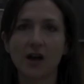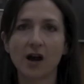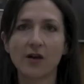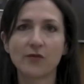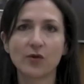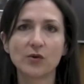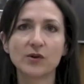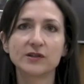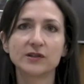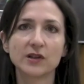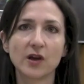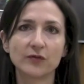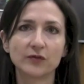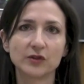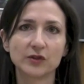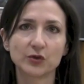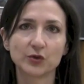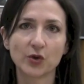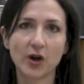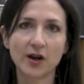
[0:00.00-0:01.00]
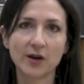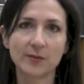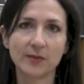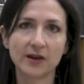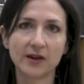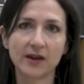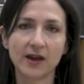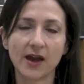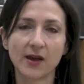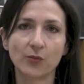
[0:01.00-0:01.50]
I've always loved
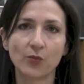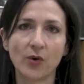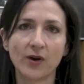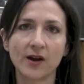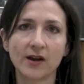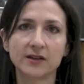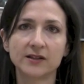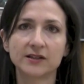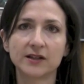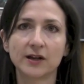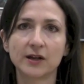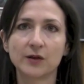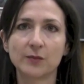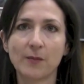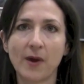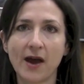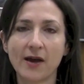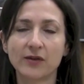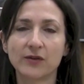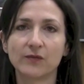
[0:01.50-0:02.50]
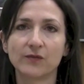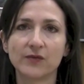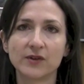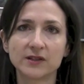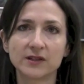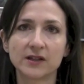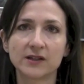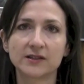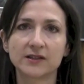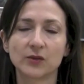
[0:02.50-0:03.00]
astronomy, and when I studied math and
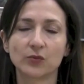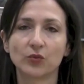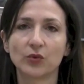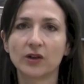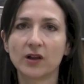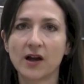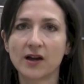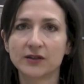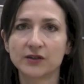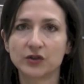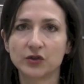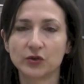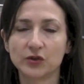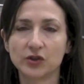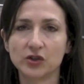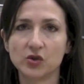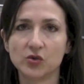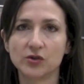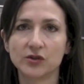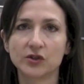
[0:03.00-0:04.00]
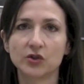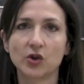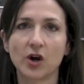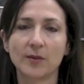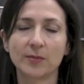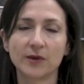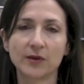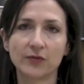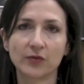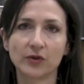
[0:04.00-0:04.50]
physics and realized you could do
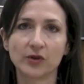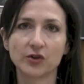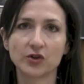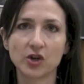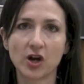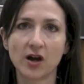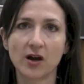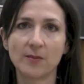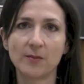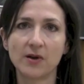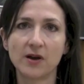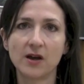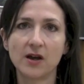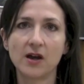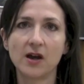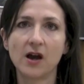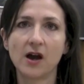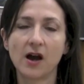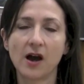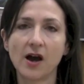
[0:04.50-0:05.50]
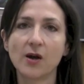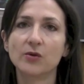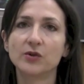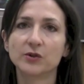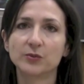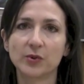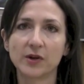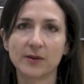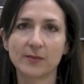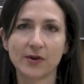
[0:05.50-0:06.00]
astronomy for a job, I
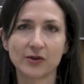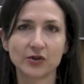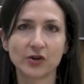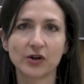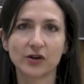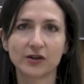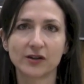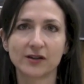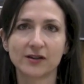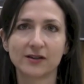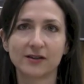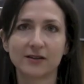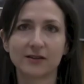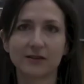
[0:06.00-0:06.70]
was pretty much hooked.